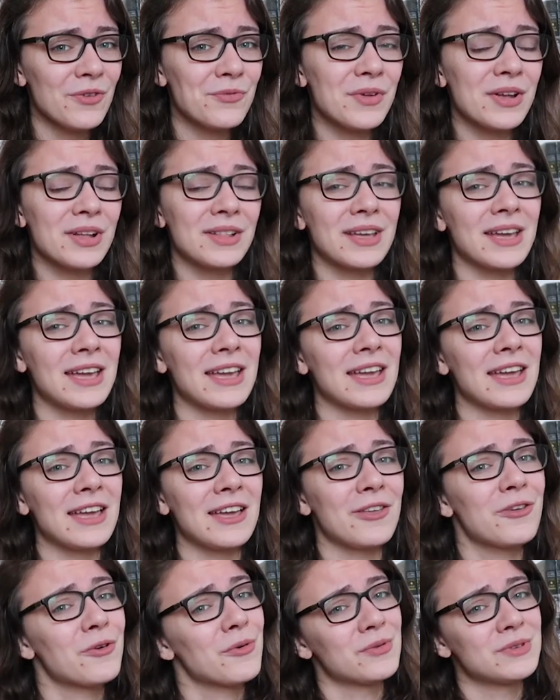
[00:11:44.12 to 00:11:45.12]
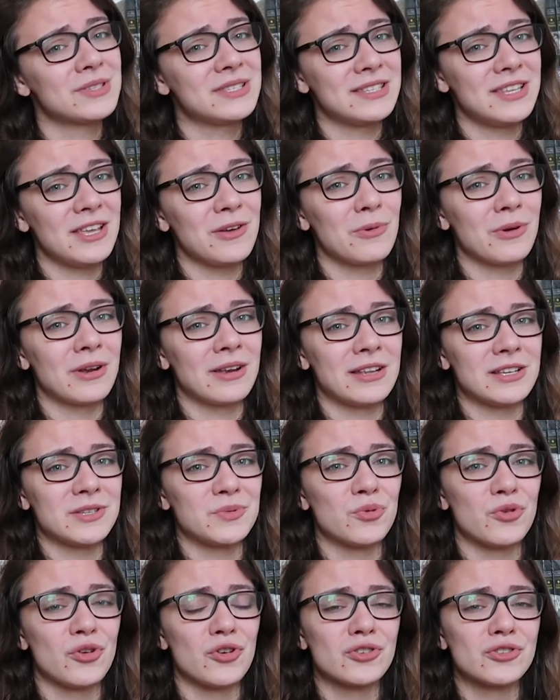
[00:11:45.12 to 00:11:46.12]
really, you see what it
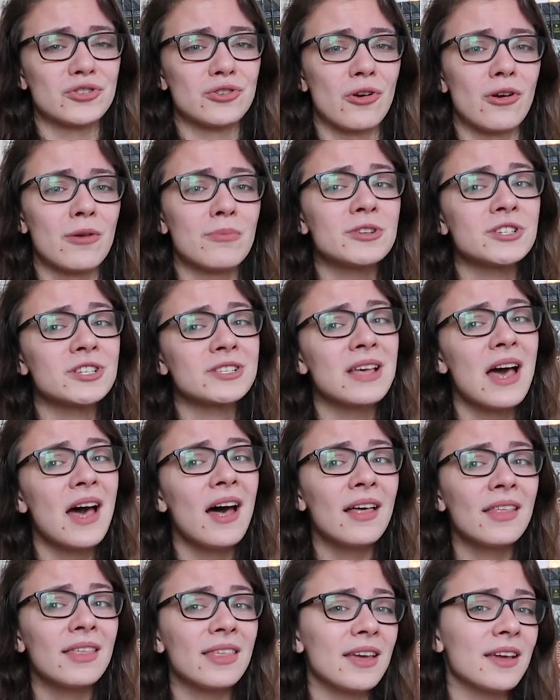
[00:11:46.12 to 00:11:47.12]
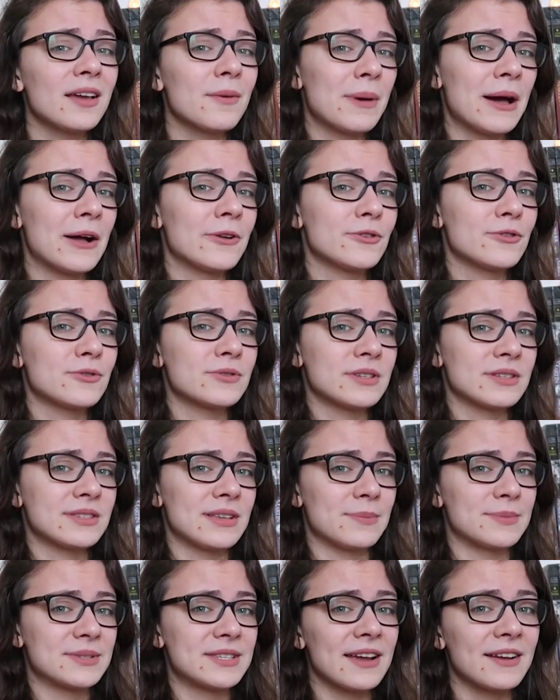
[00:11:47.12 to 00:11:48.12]
is for your story, but just think about using
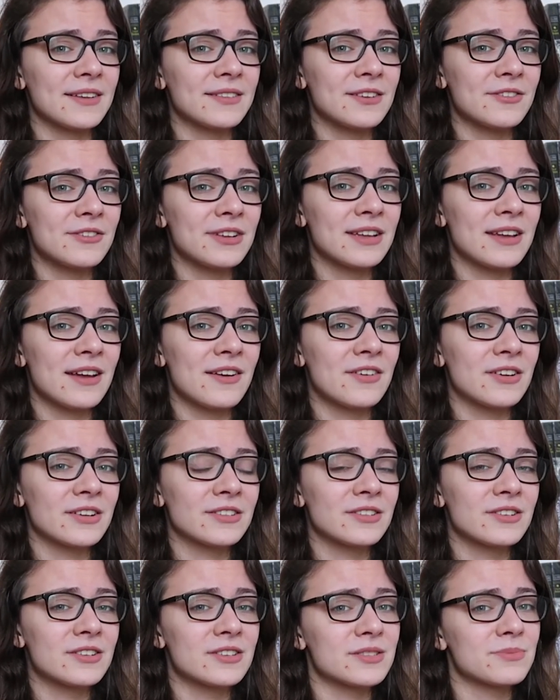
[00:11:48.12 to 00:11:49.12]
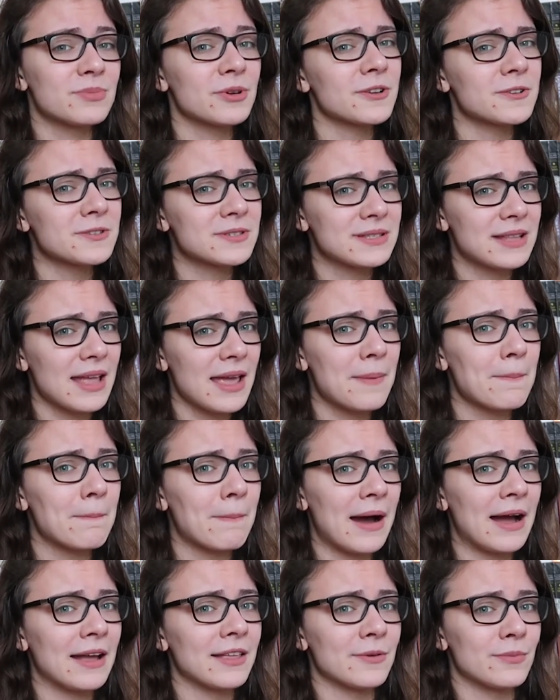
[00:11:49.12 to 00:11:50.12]
some secondary characters, because they
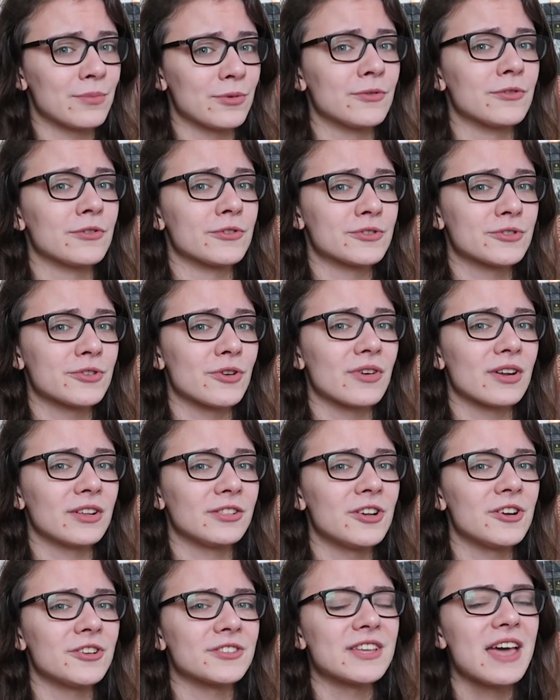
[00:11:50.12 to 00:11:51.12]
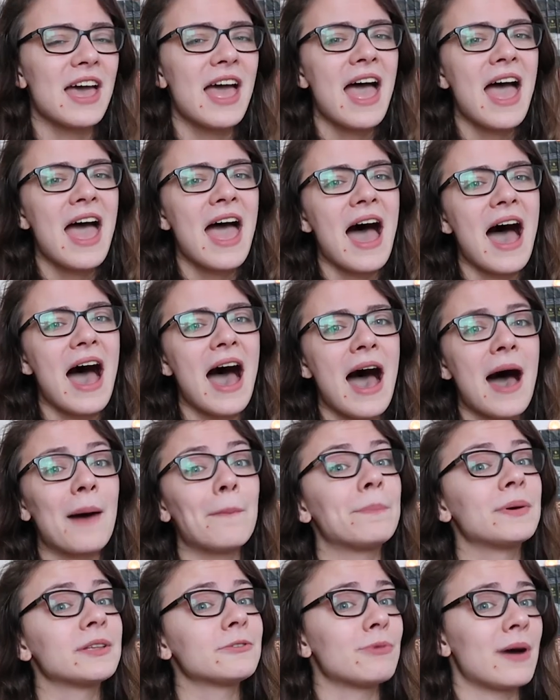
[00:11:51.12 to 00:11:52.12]
might improve your story a lot.
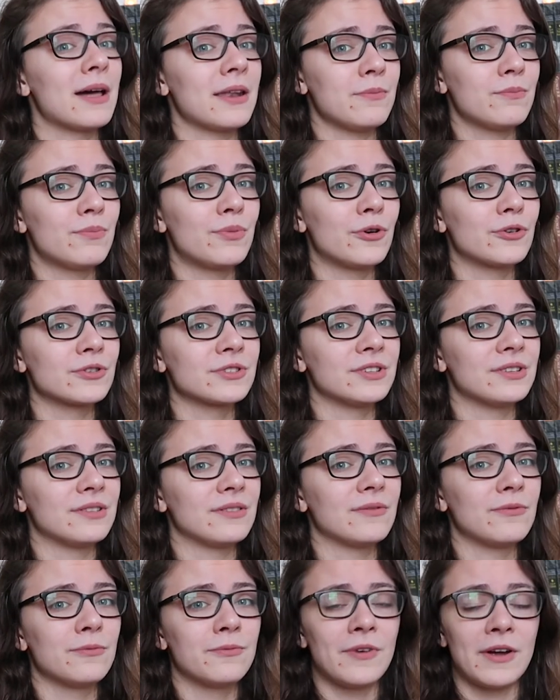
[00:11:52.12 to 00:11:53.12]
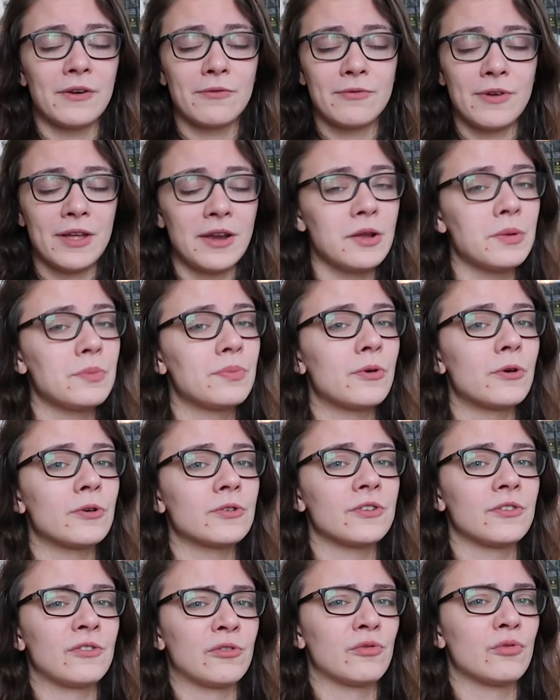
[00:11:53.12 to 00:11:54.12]
But one important, but very
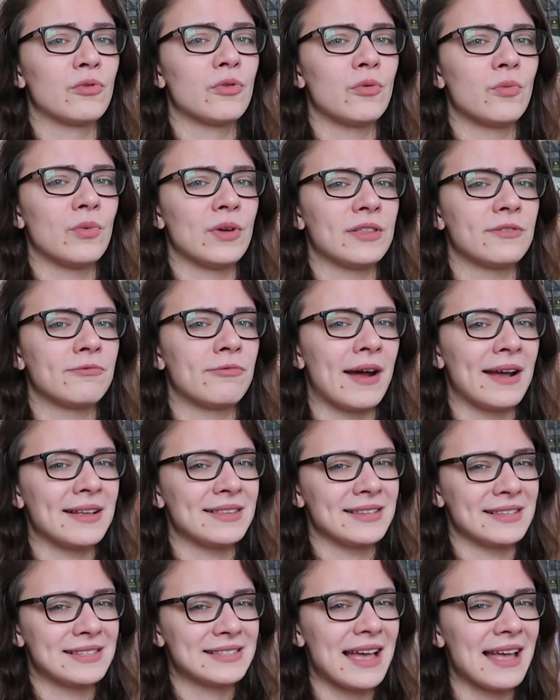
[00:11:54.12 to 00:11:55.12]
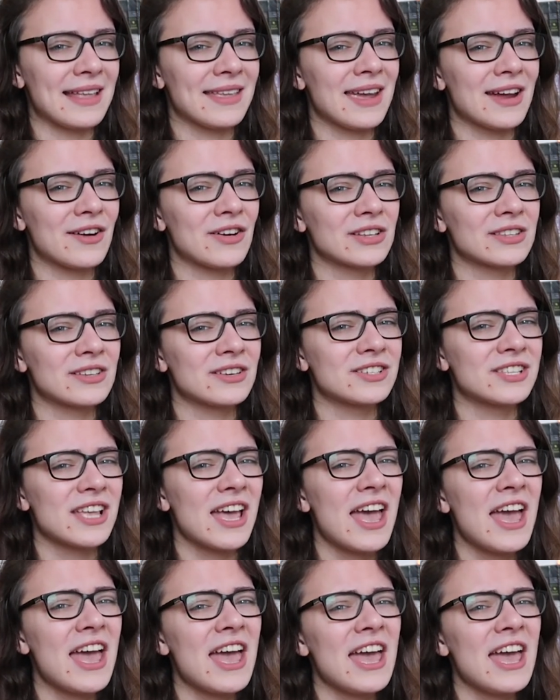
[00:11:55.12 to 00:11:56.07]
important rule with writing side characters